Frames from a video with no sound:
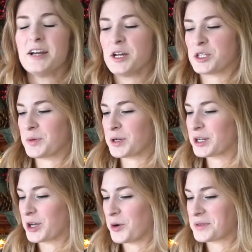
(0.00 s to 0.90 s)
So we're
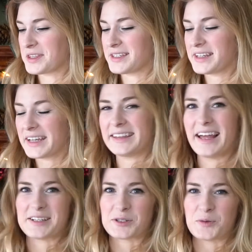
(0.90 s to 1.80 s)
gonna go with the second
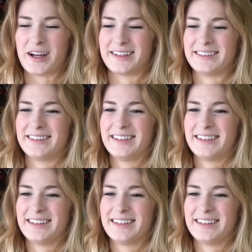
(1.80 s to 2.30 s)
last one,